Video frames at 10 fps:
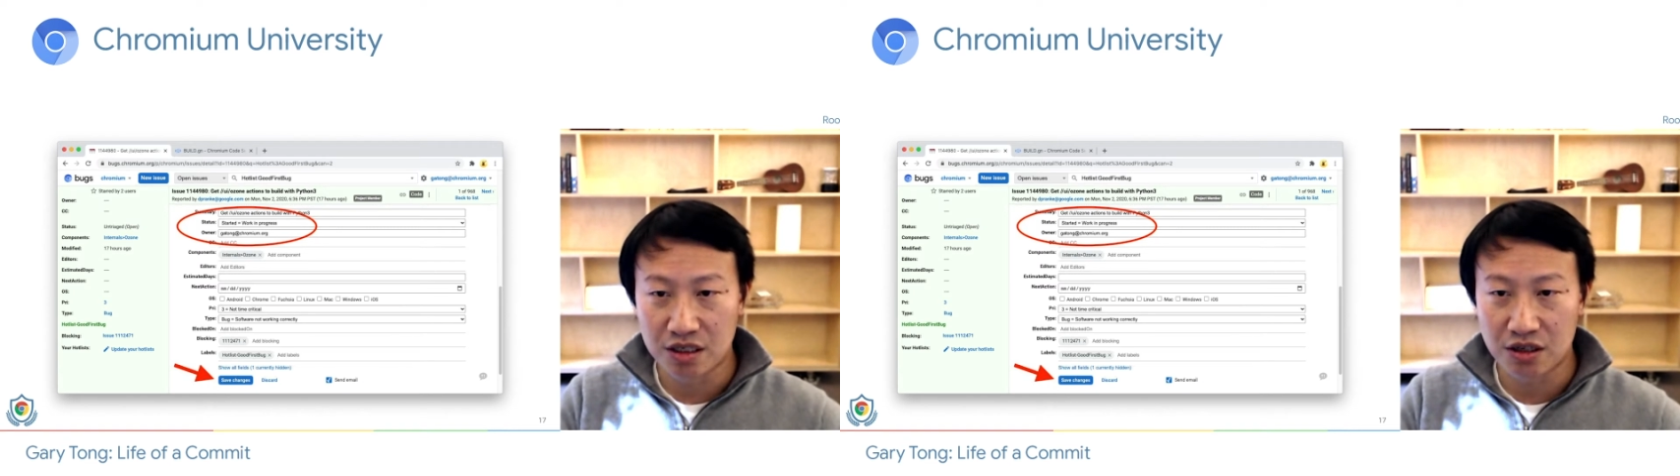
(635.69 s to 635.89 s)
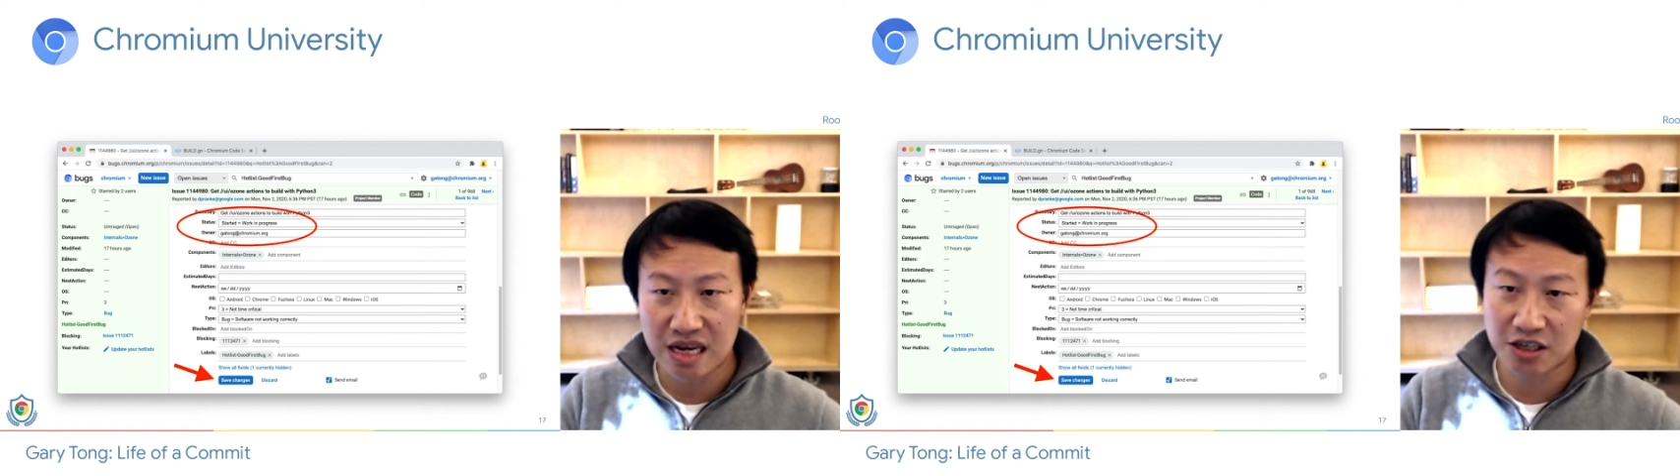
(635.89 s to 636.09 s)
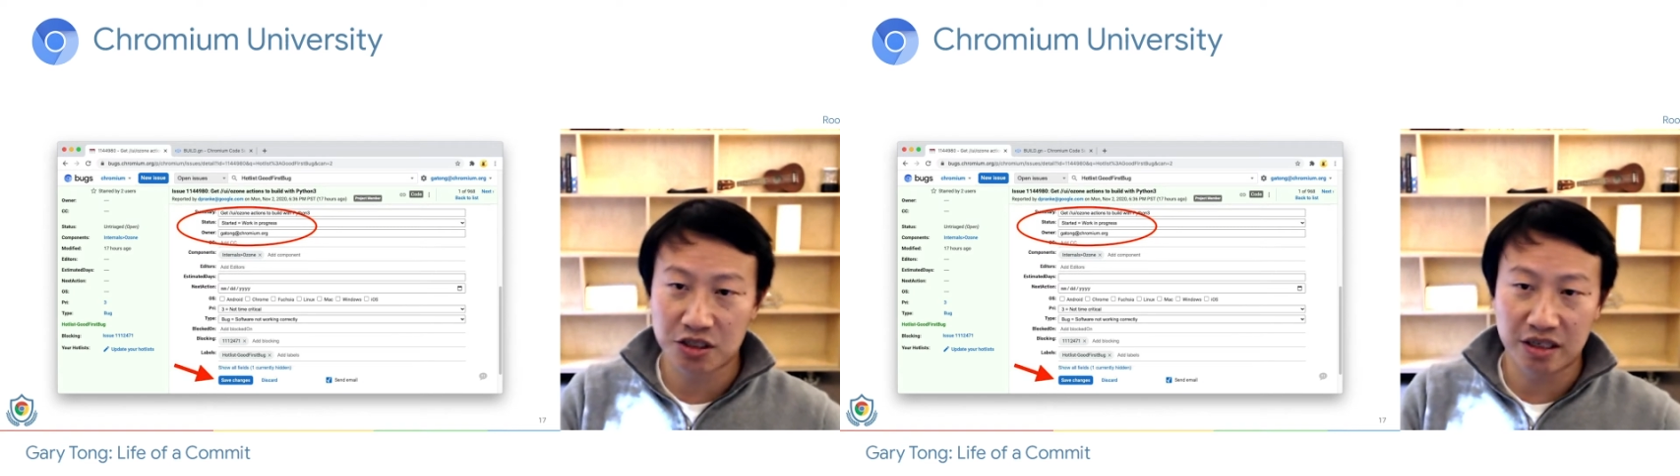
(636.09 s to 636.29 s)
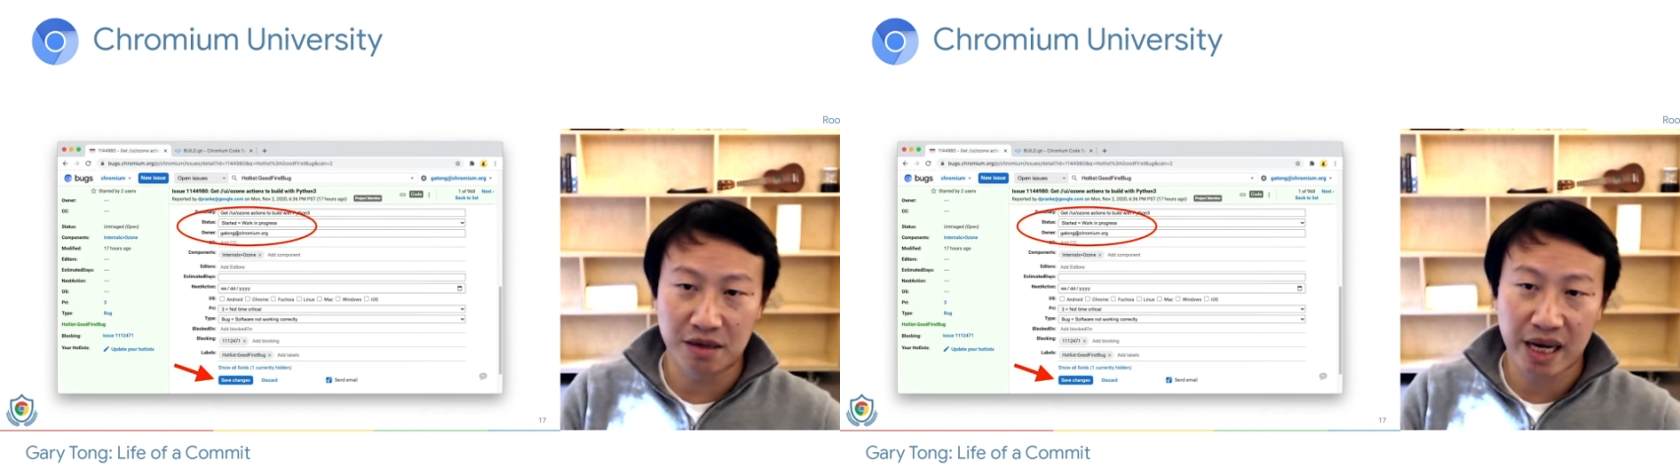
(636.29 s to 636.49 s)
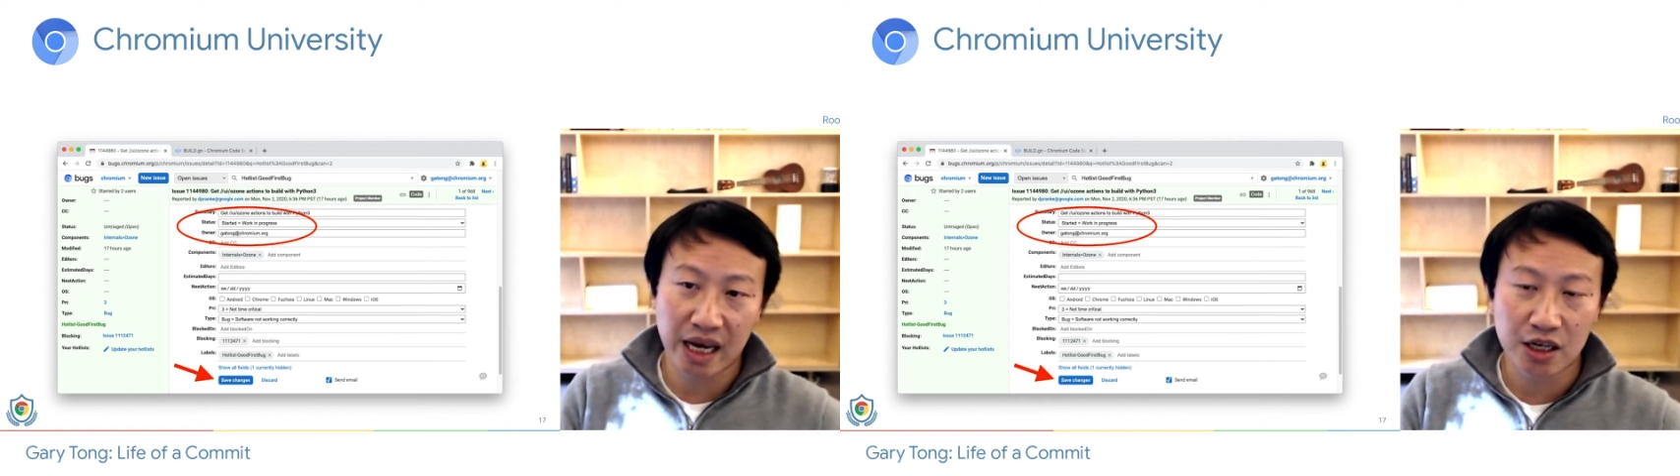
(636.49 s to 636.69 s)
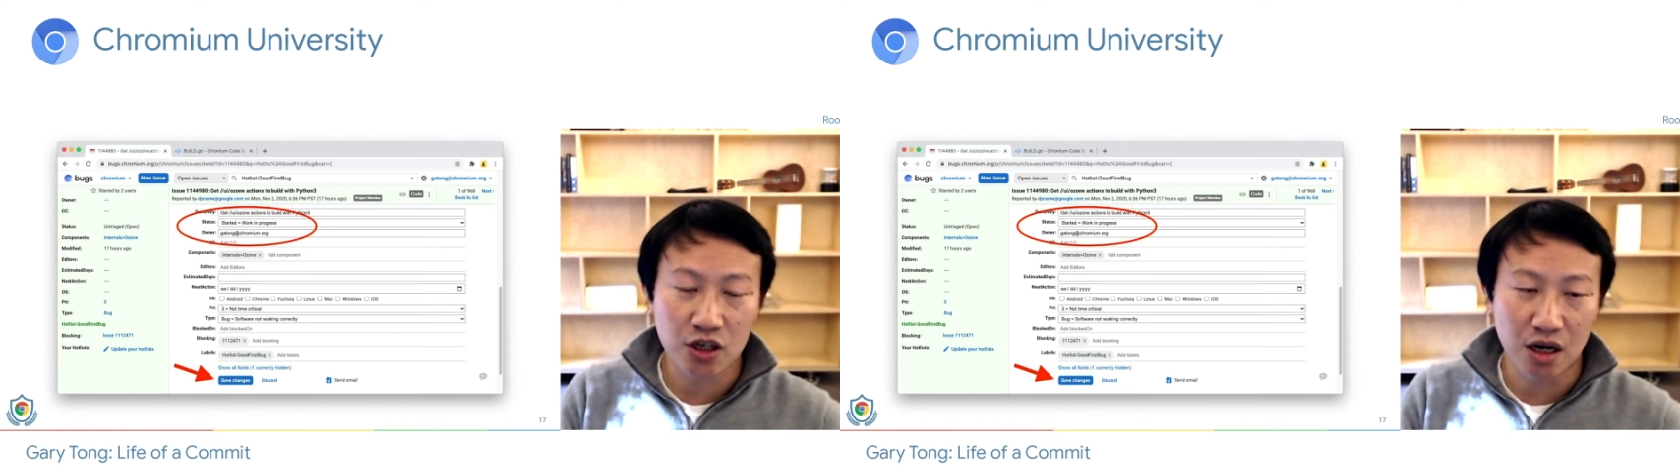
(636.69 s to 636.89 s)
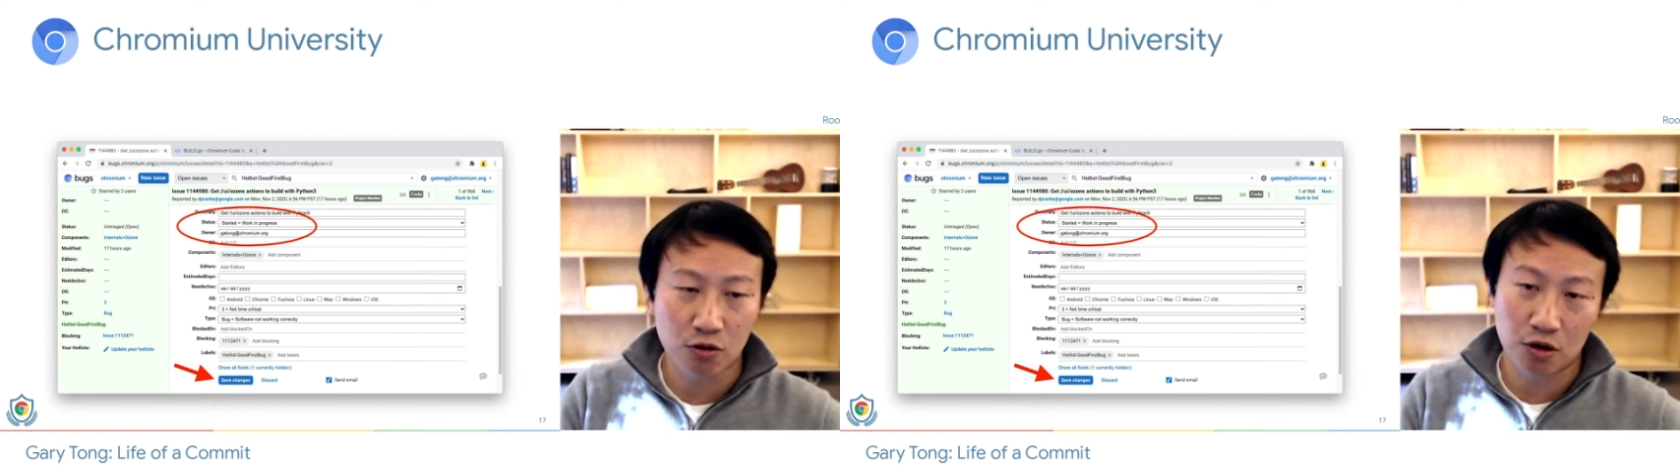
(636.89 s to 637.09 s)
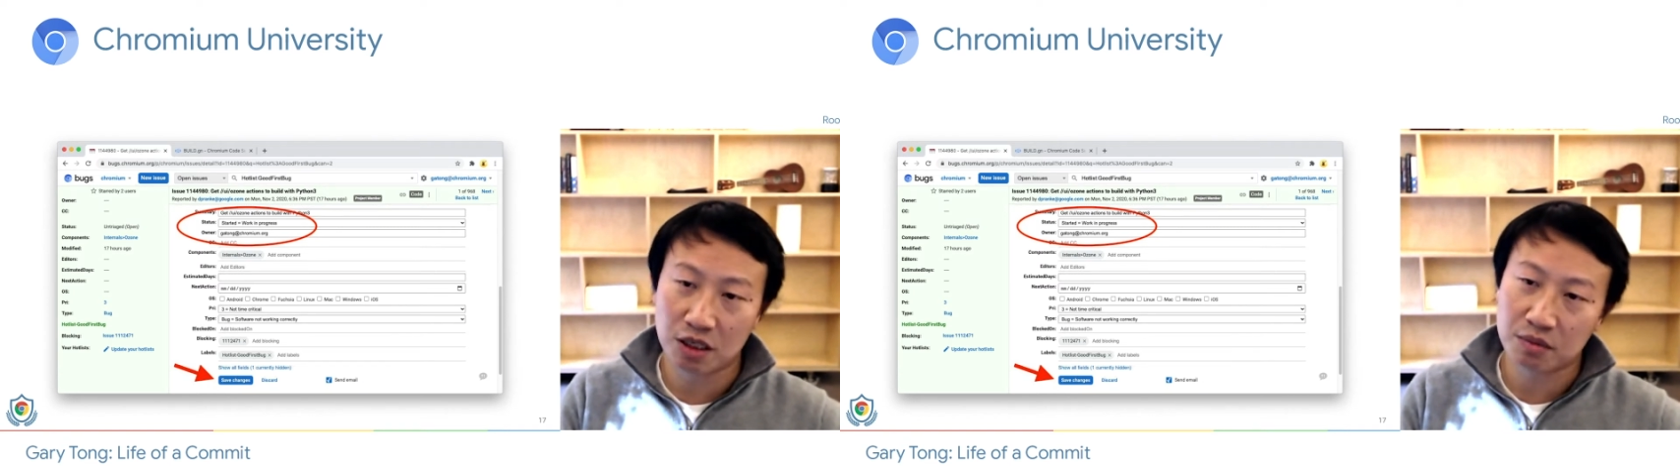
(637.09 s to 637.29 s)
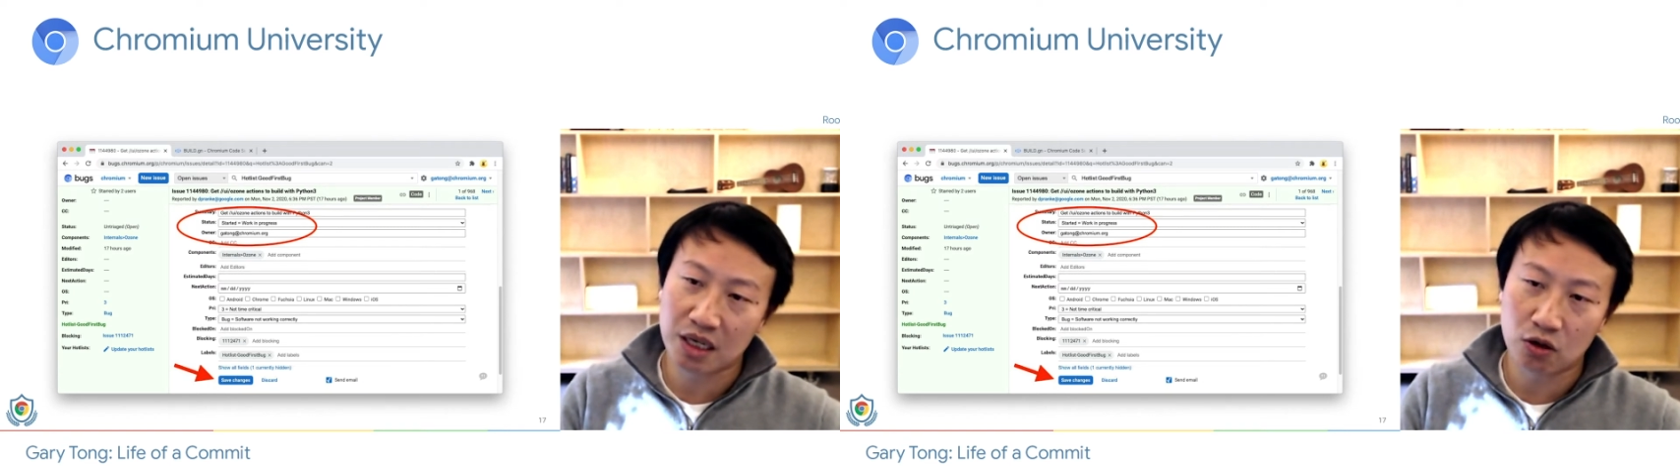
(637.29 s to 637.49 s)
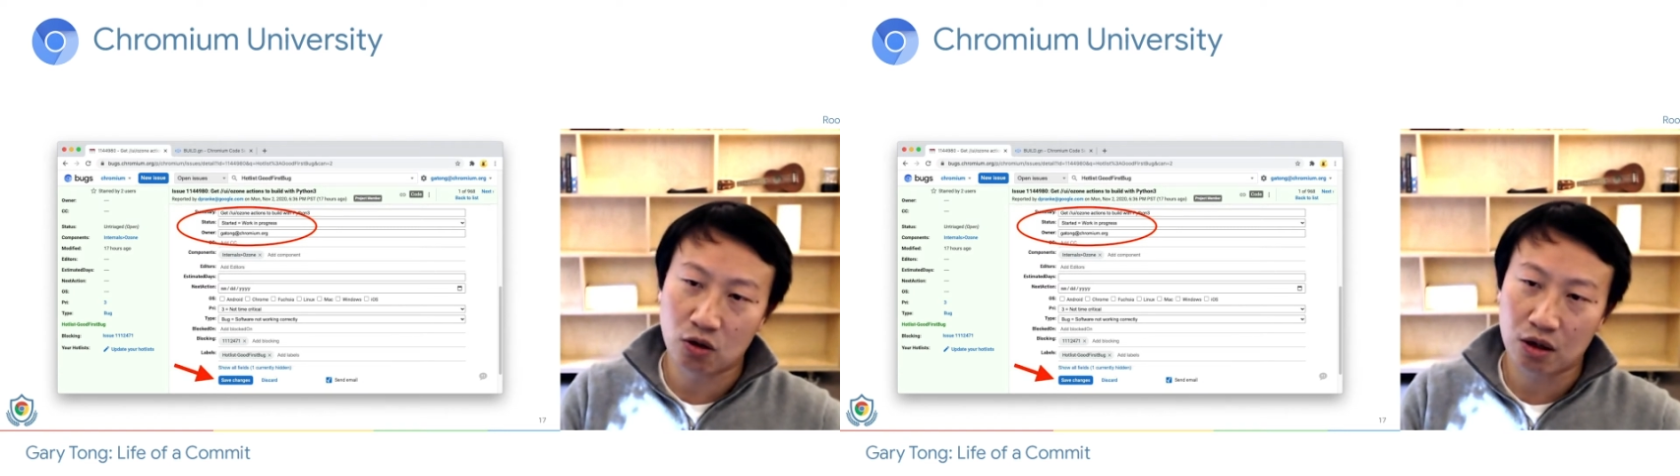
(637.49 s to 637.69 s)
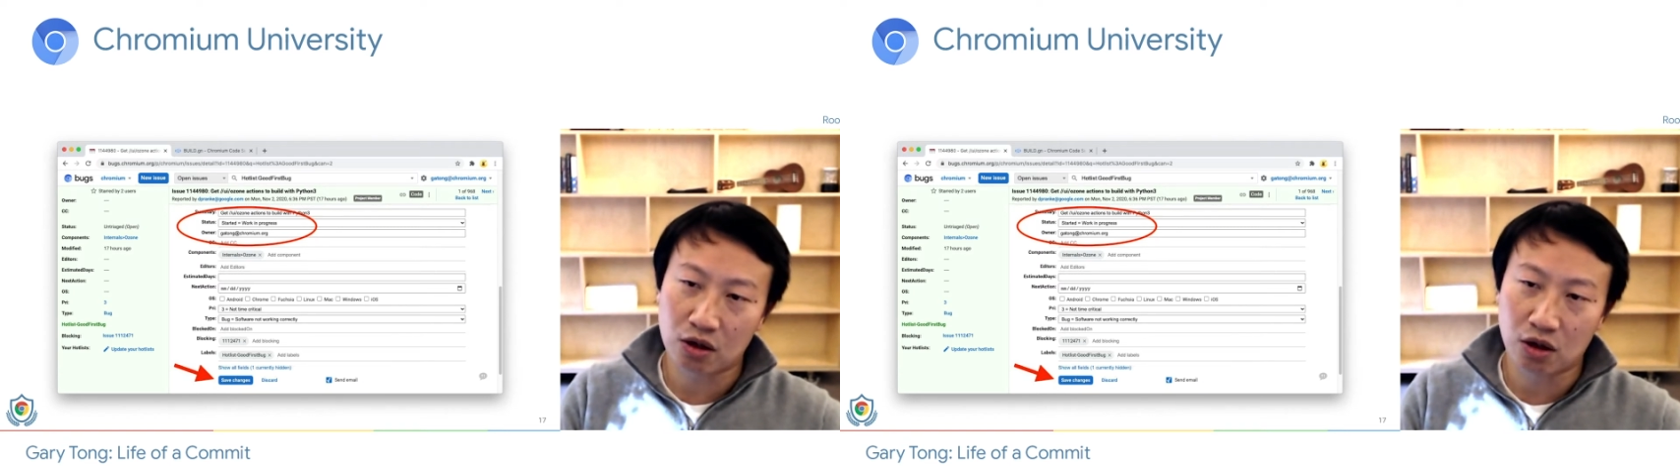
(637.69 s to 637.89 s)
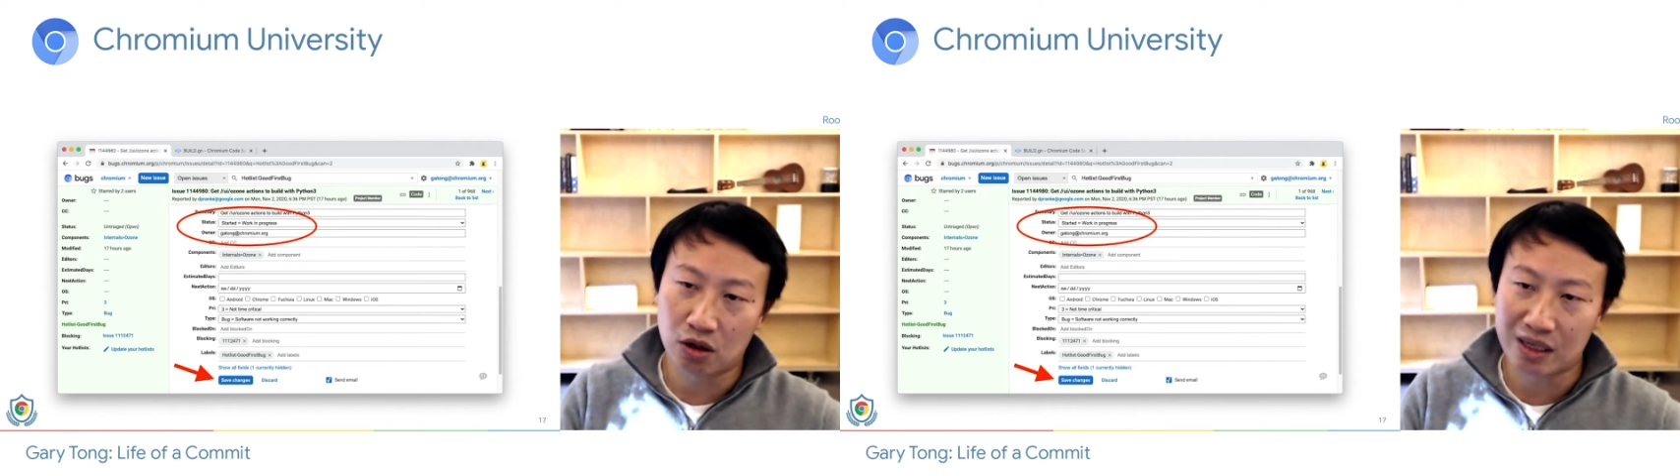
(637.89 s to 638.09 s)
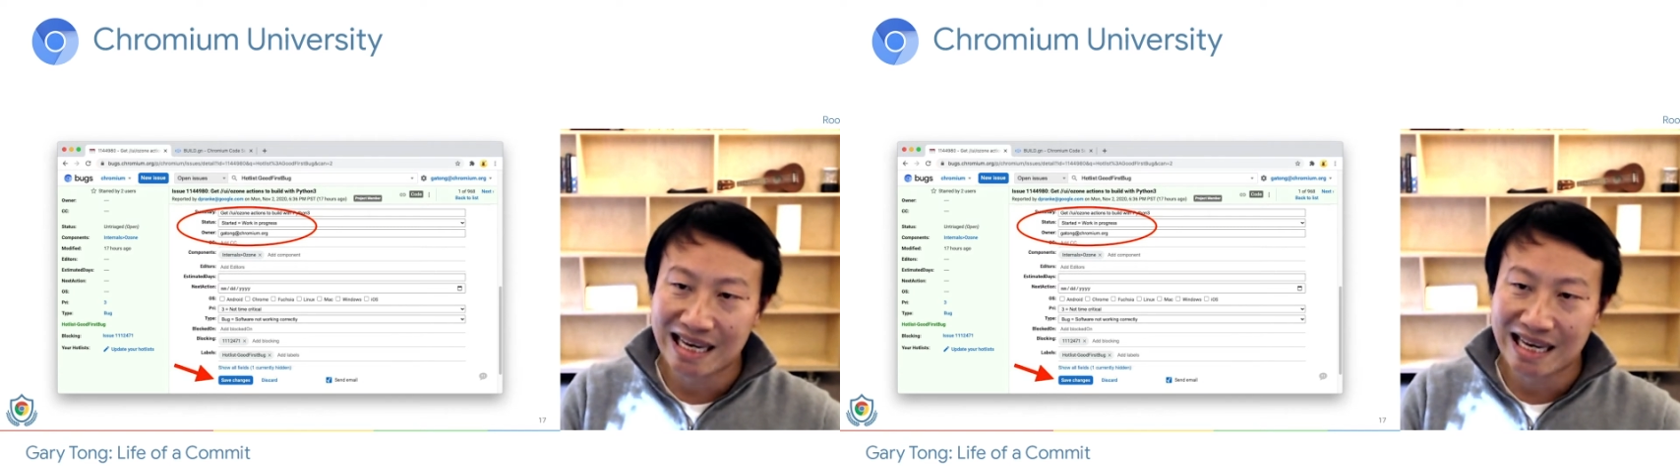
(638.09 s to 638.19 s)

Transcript: there's actually a page on chromium.org called